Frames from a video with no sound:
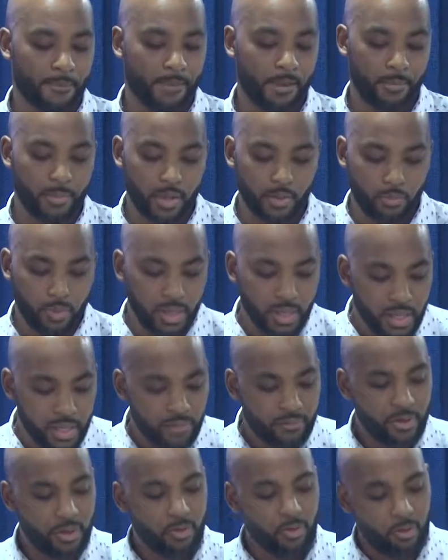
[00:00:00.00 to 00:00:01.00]
I mean, we
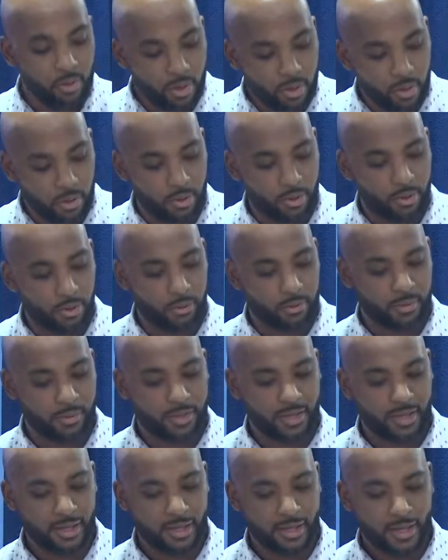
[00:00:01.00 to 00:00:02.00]
live in a world
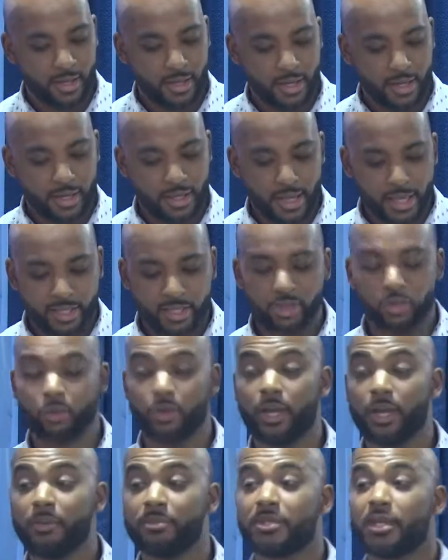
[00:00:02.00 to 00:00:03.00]
that
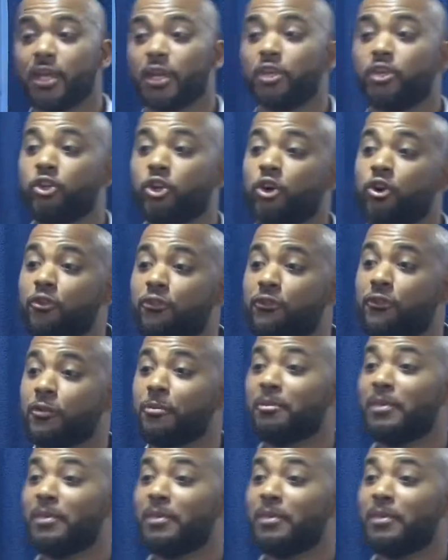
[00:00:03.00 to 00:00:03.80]
screams, do for